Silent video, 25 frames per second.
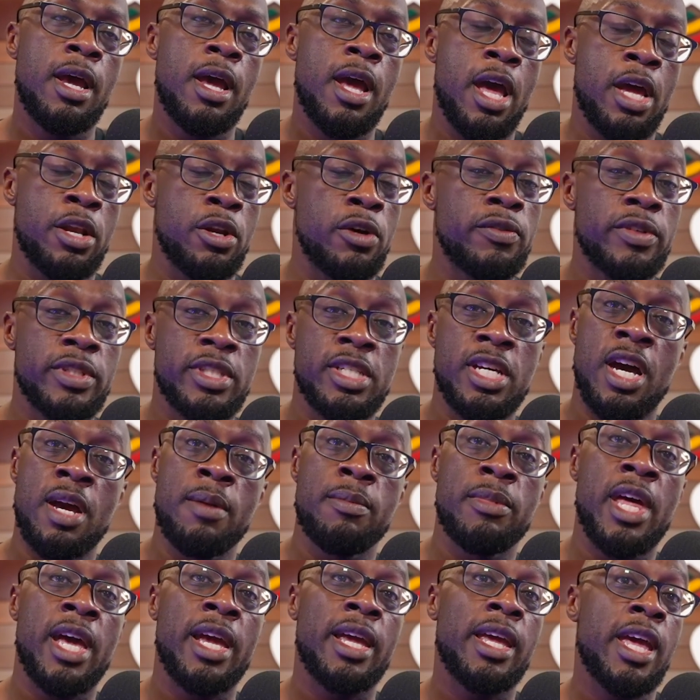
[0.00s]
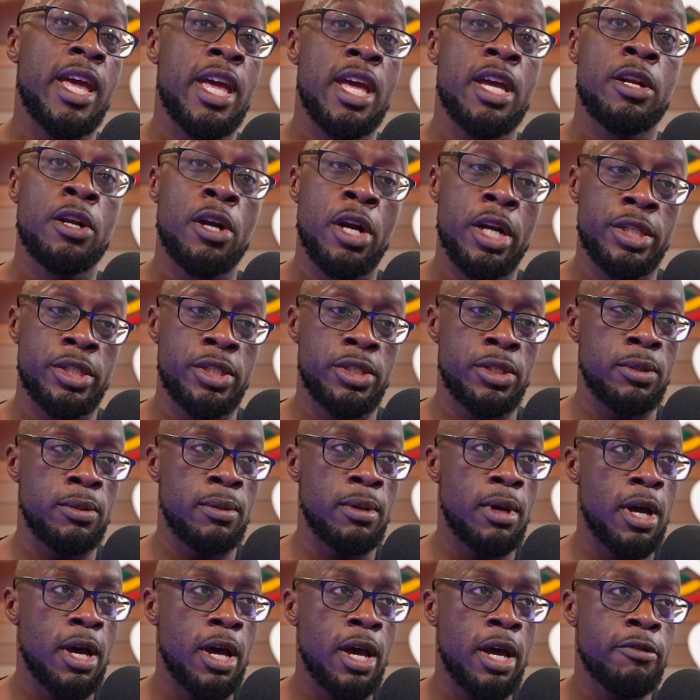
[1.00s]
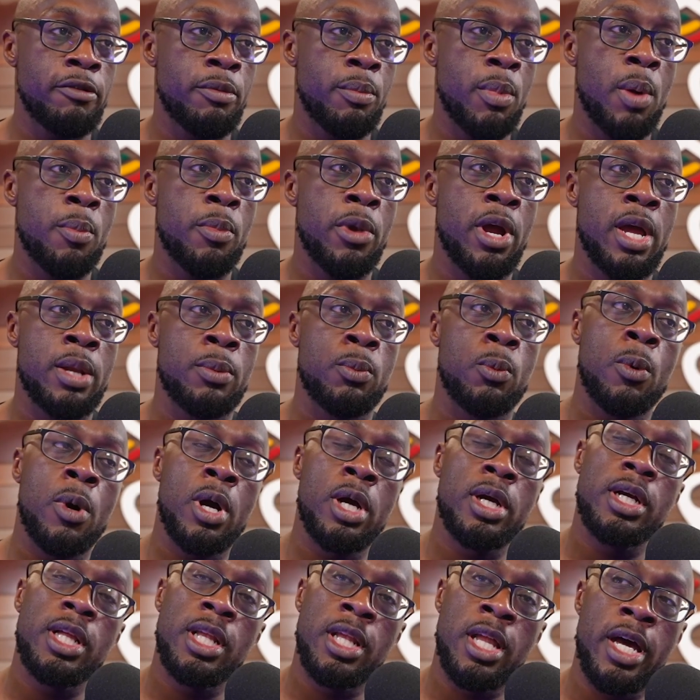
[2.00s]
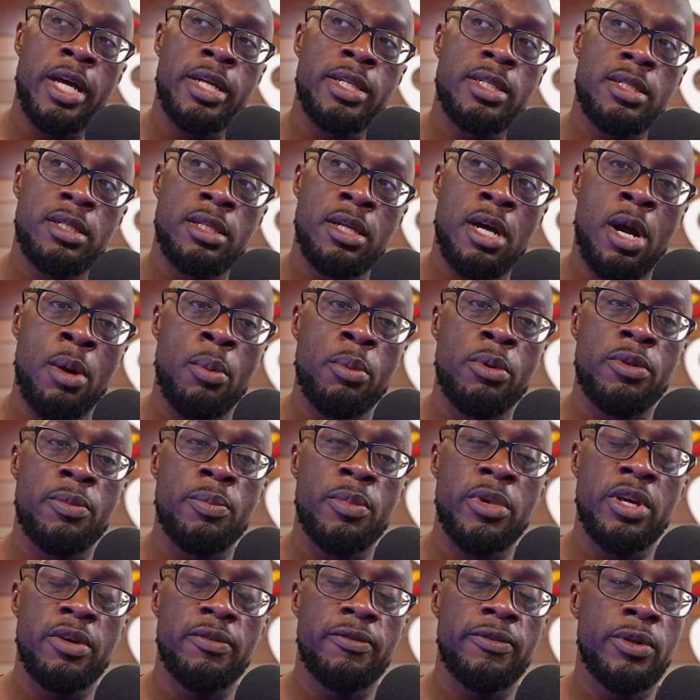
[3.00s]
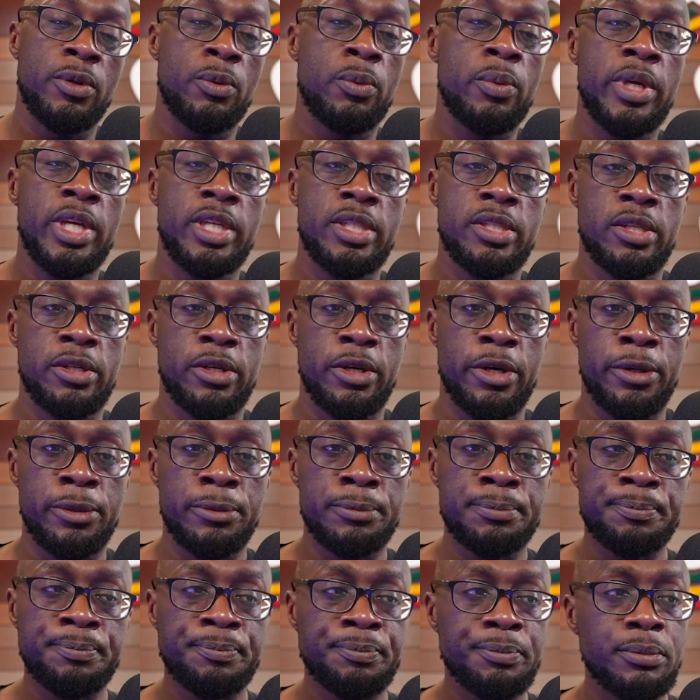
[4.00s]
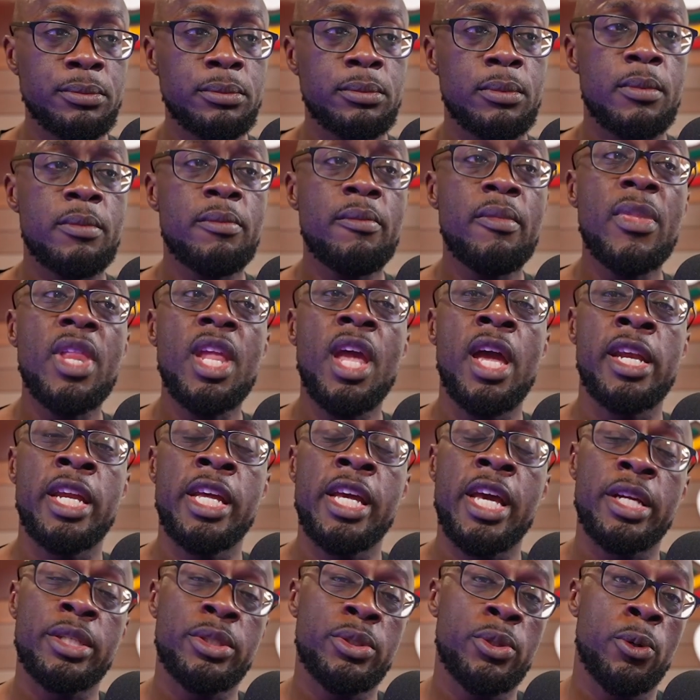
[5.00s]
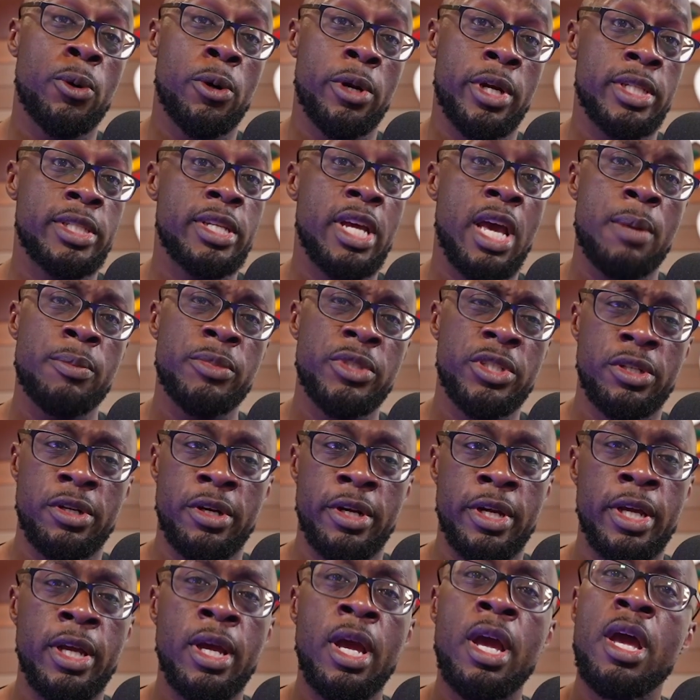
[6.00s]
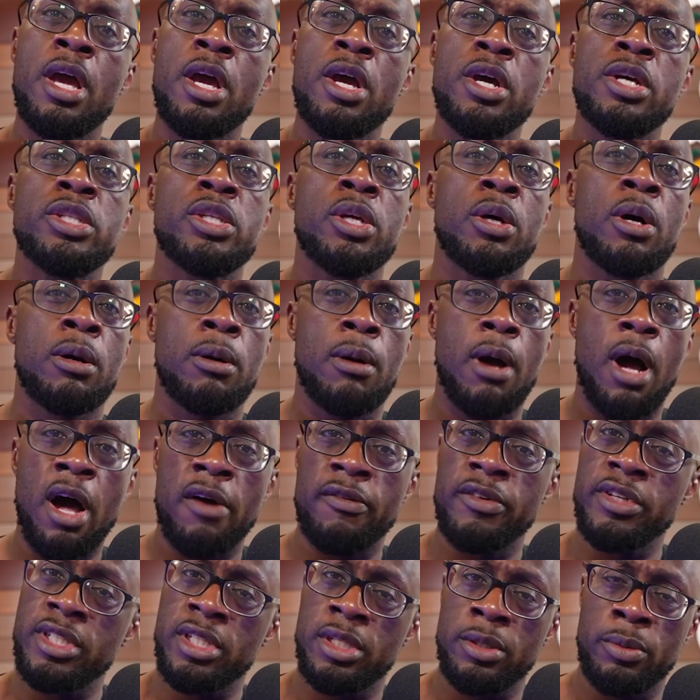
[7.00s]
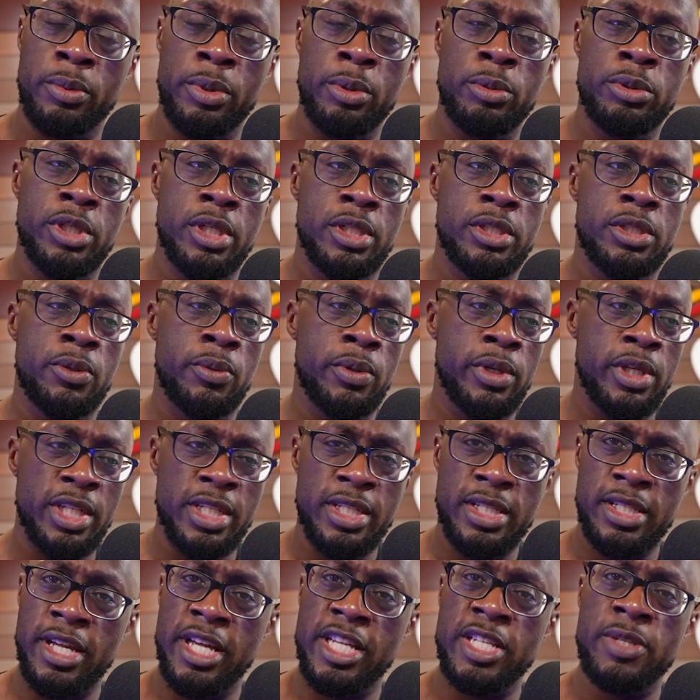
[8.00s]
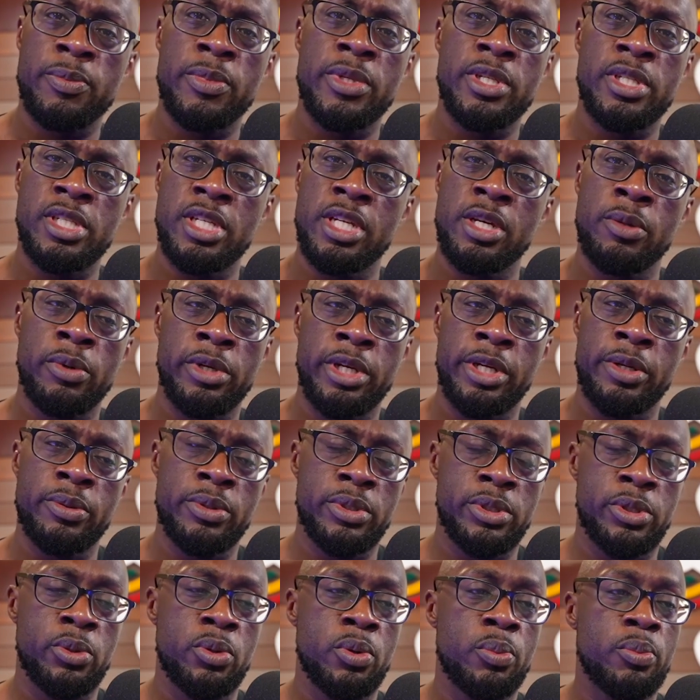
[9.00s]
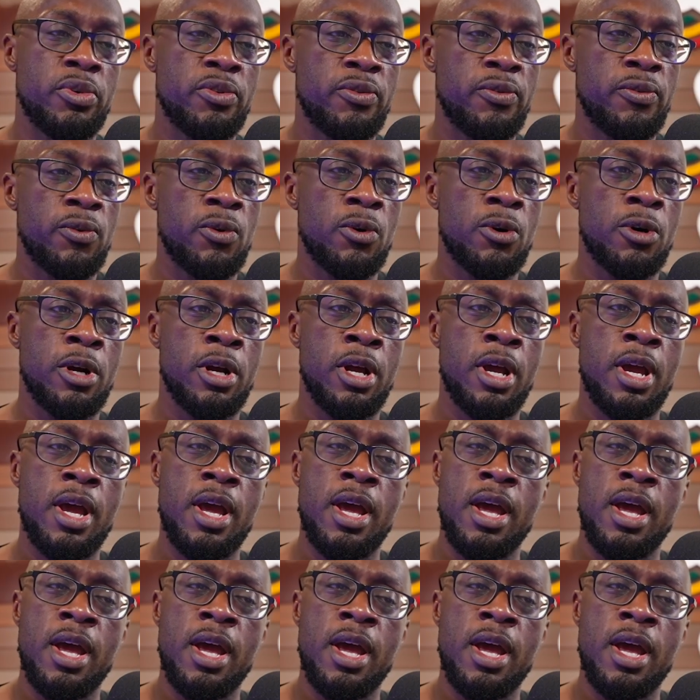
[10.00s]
And over time, that can hurt you. I remember I had one client start with me a few weeks ago, and he had tore his hamstring. So obviously we were just doing an assessment, seeing what he was doing before.